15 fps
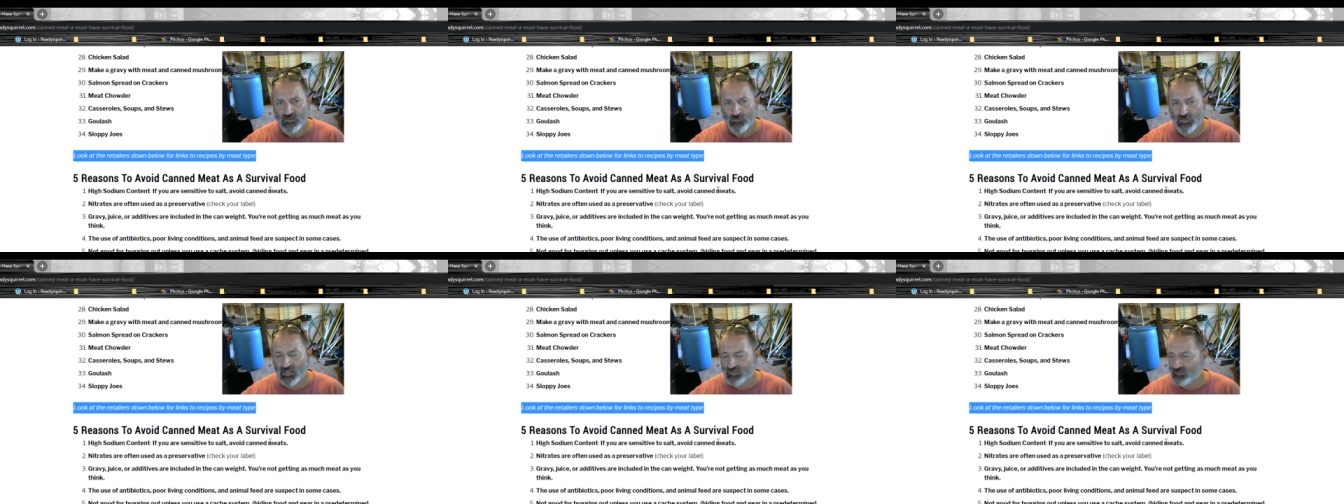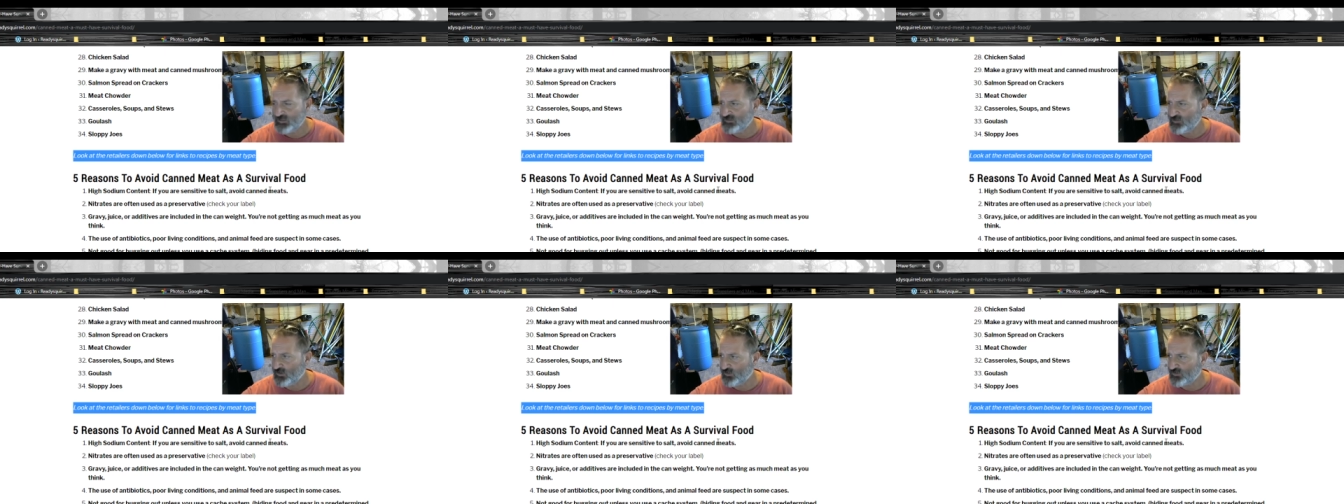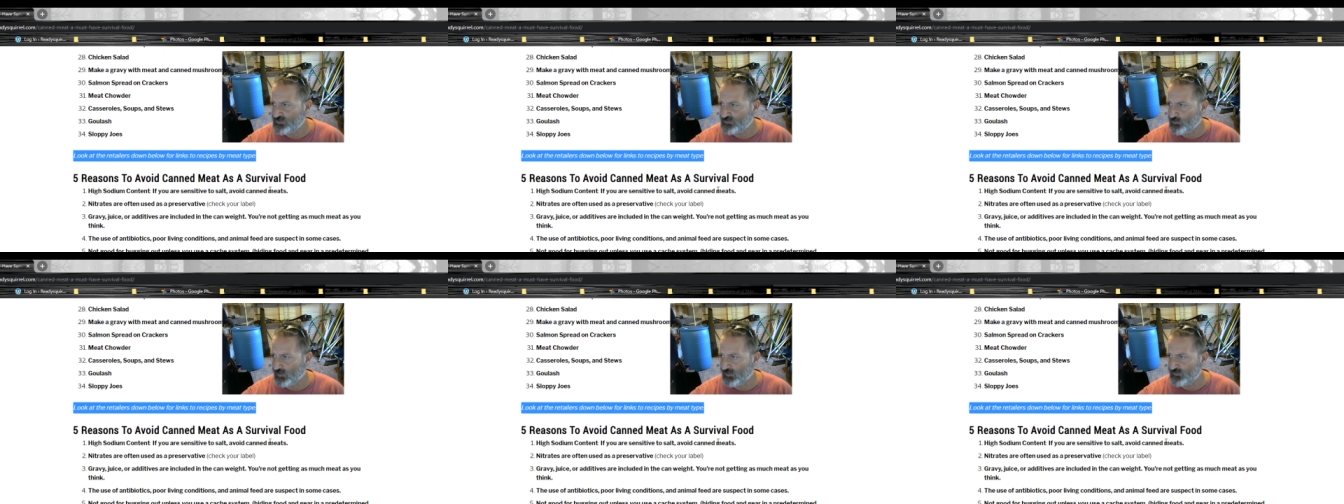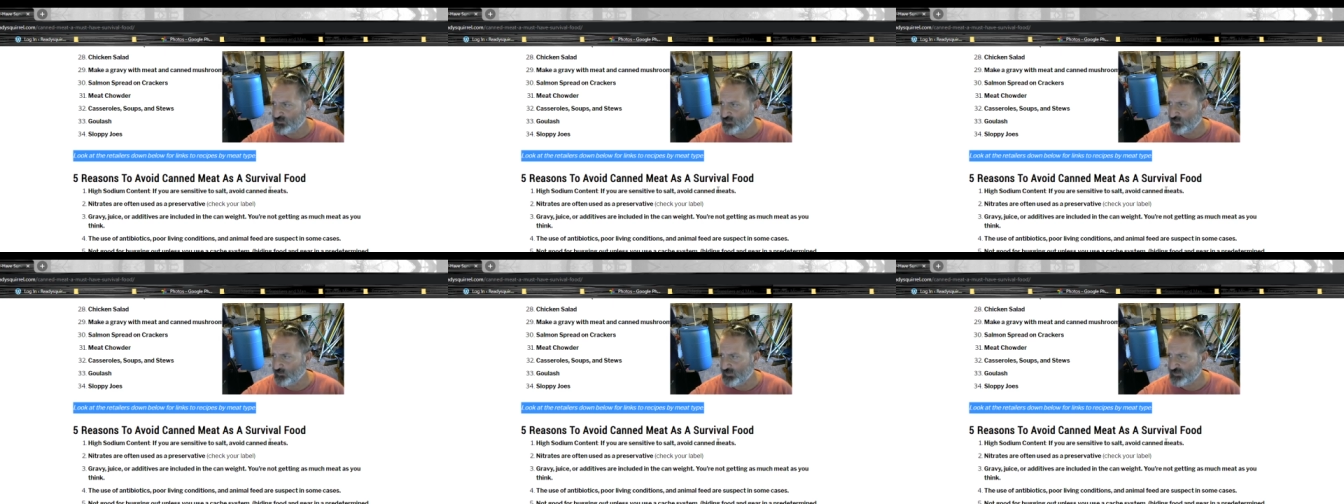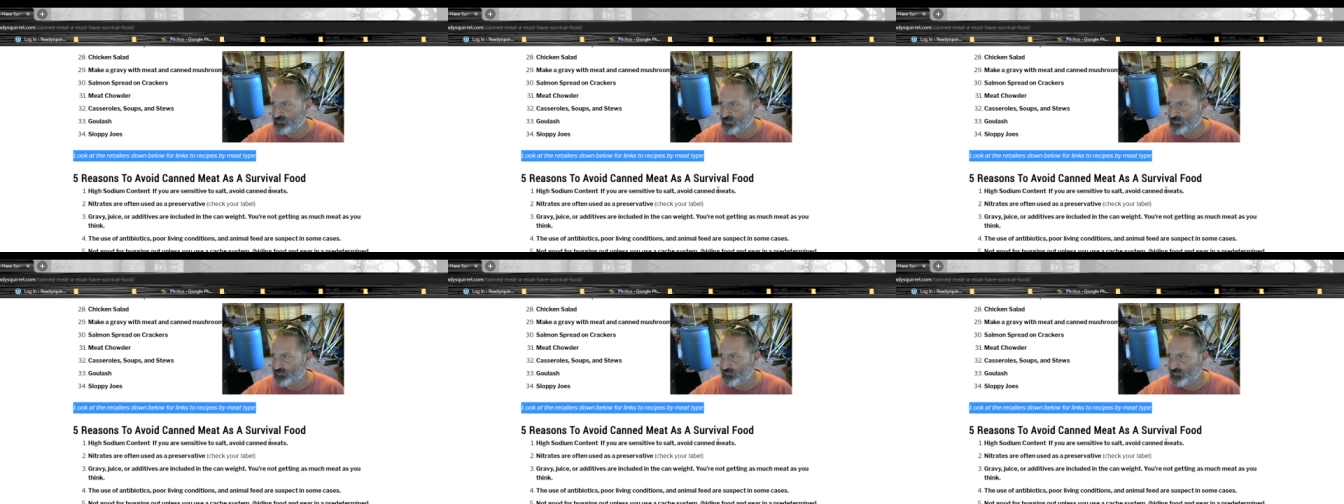But I did notice when I was doing
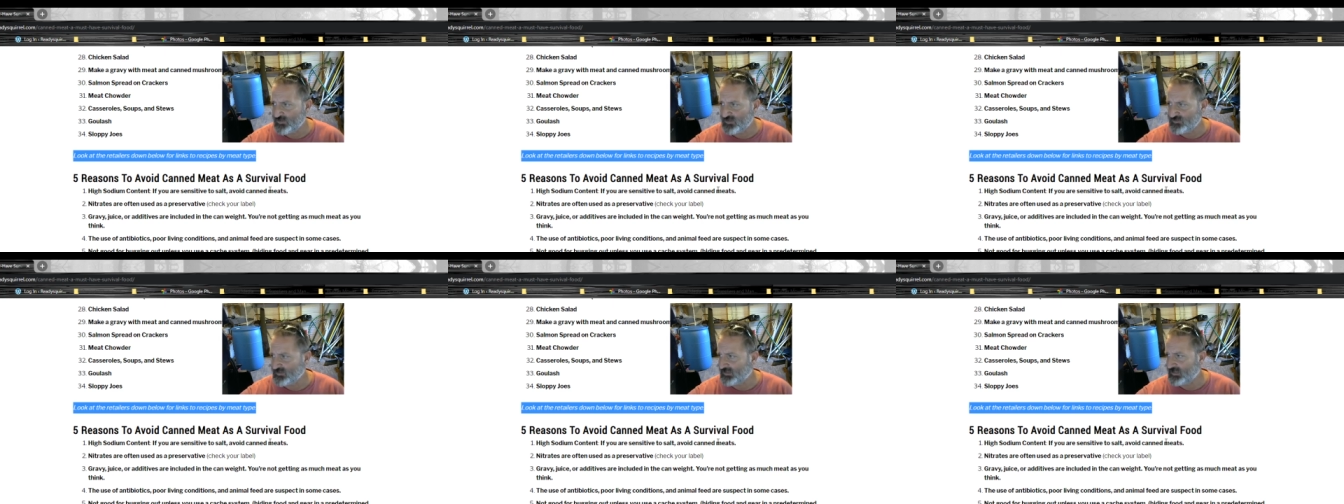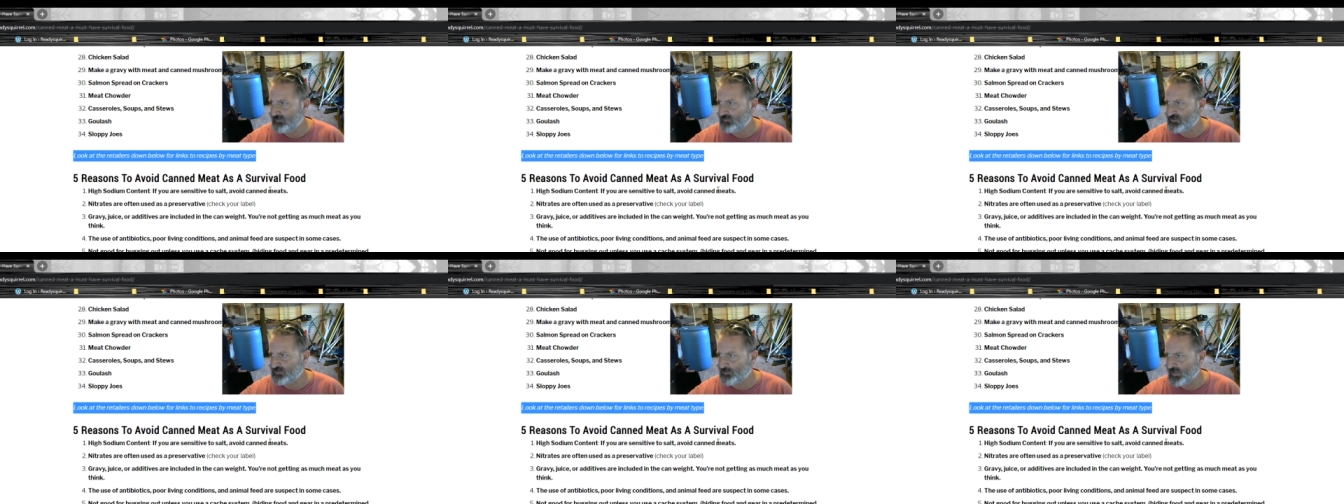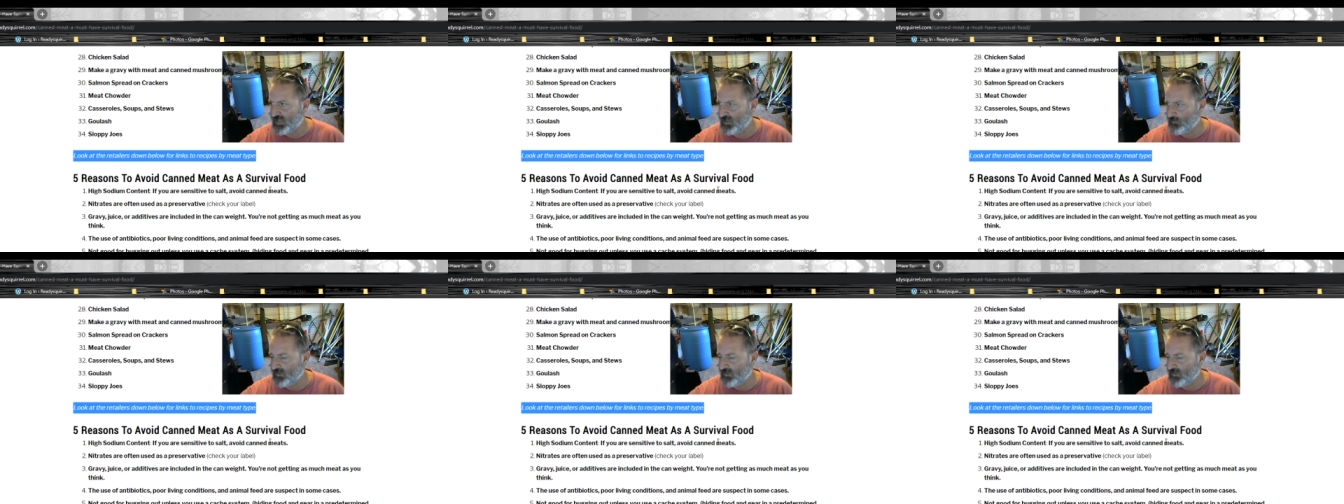research for this, like even Spam